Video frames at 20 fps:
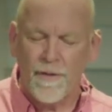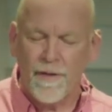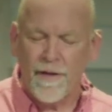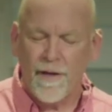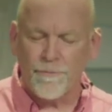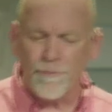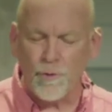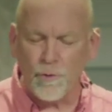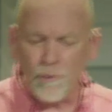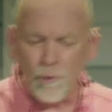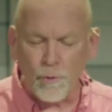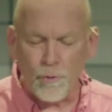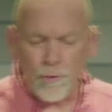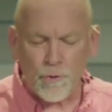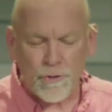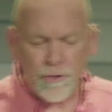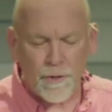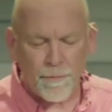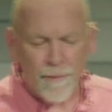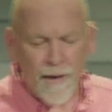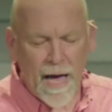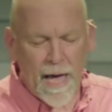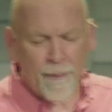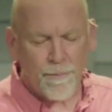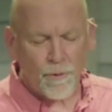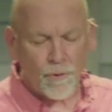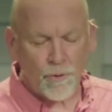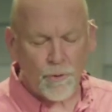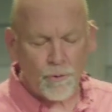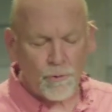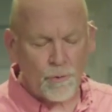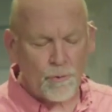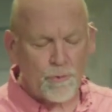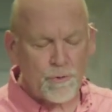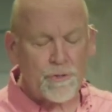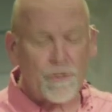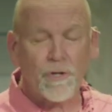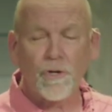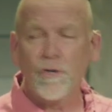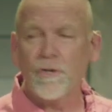If you lose the Bible, you lose
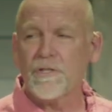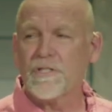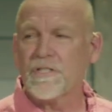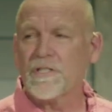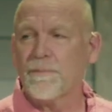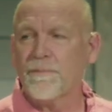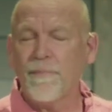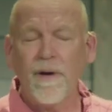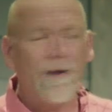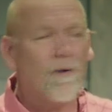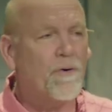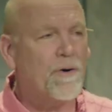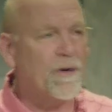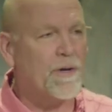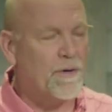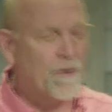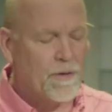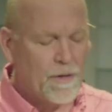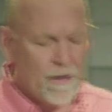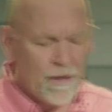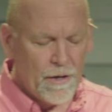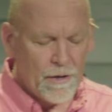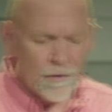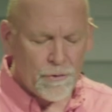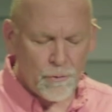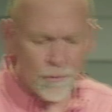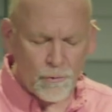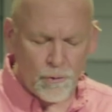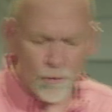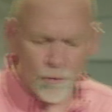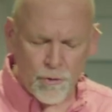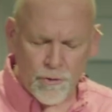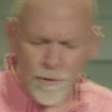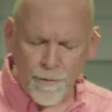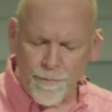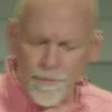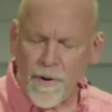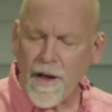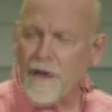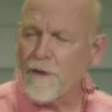the Good Samaritan. You lose the
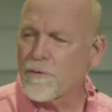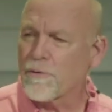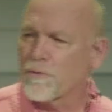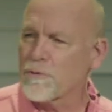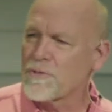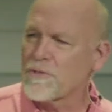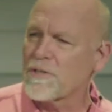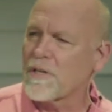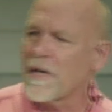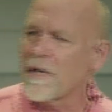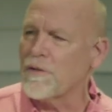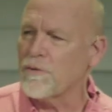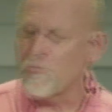prodigal son.